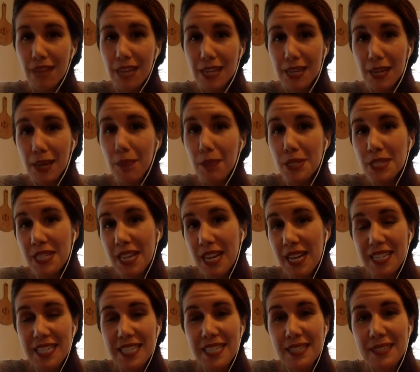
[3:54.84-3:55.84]
Number
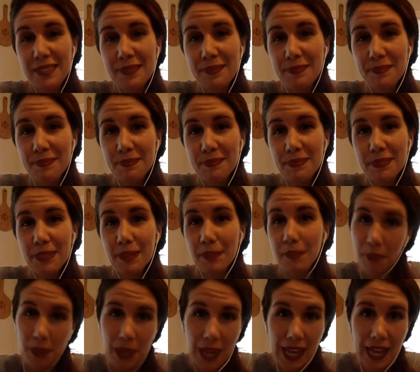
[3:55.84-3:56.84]
six,
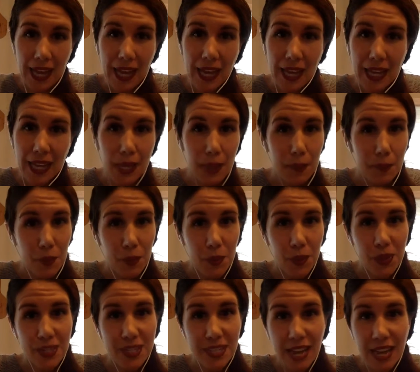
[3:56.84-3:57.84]
paying
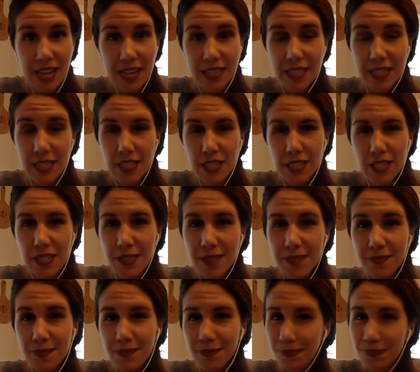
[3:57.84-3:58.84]
more taxes.
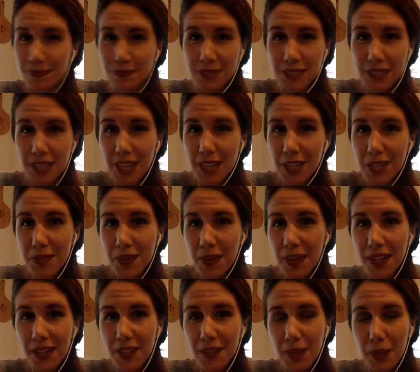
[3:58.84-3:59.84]
Sucks,
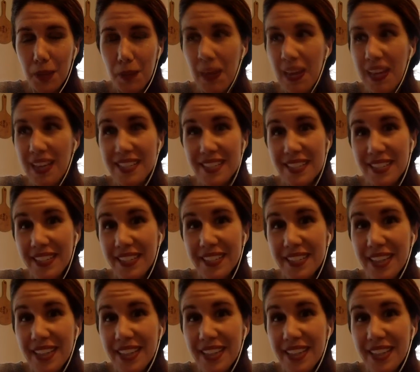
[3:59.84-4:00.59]
right? You got to pay a ton of